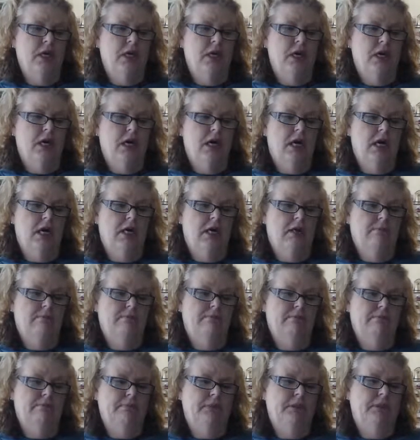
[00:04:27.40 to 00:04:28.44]

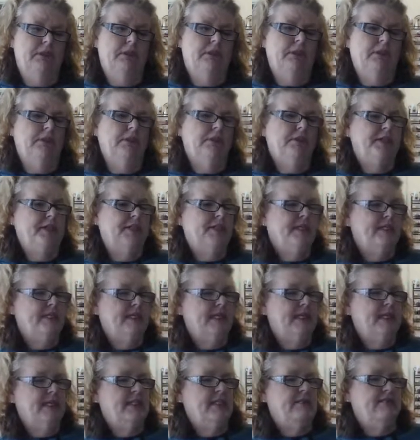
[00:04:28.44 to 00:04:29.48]
This
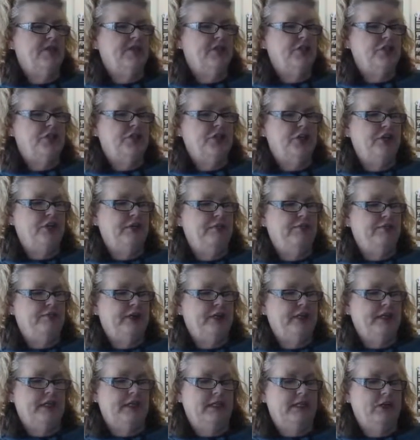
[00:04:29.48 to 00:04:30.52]
says vegetarian
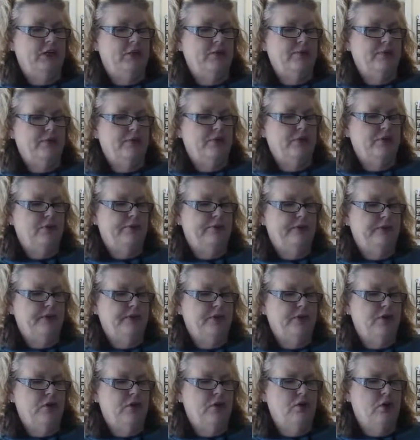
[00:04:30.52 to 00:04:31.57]
friendly, no preservatives,
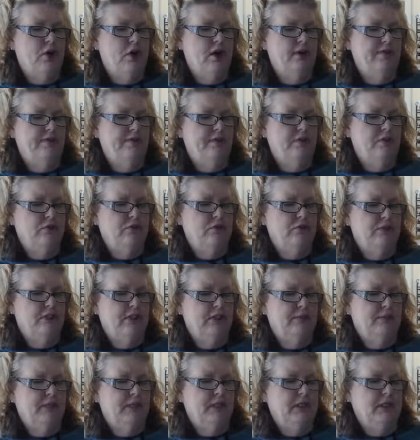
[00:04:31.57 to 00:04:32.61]
no artificial
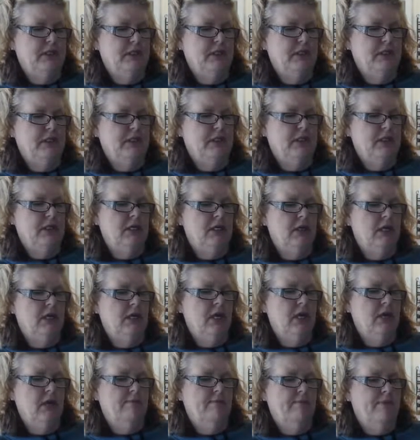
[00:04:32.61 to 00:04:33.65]
stimulants,
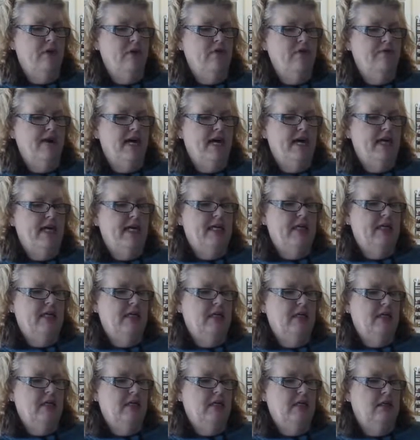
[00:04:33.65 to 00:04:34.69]
bovine
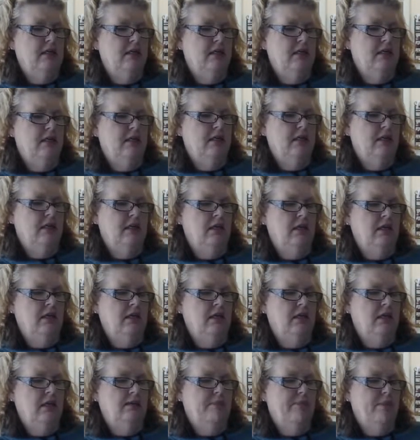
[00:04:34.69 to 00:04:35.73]

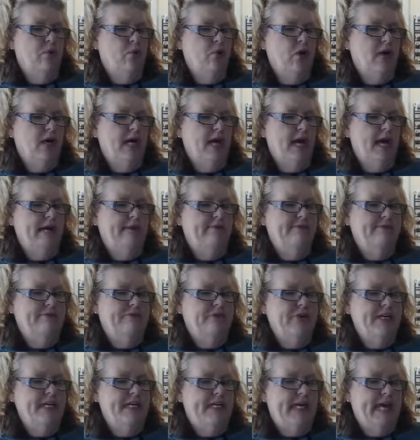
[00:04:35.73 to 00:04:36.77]
and porcine
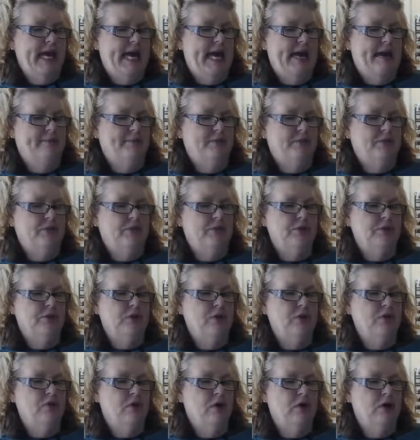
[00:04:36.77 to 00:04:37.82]
free capsules,
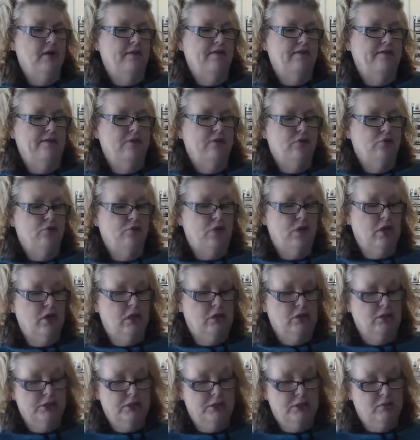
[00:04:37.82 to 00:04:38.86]
no artificial
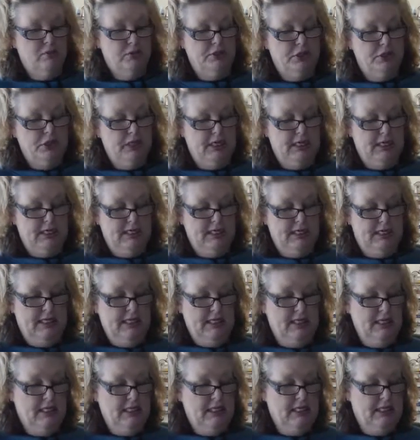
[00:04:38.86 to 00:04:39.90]
color. So what you get in
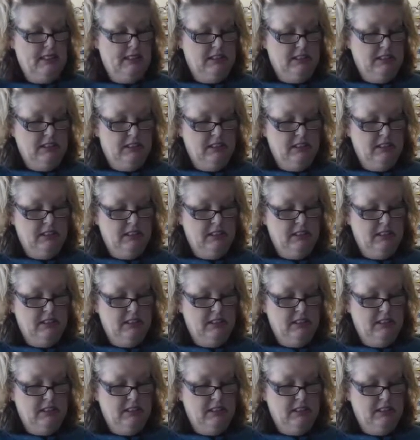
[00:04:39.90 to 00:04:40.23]
this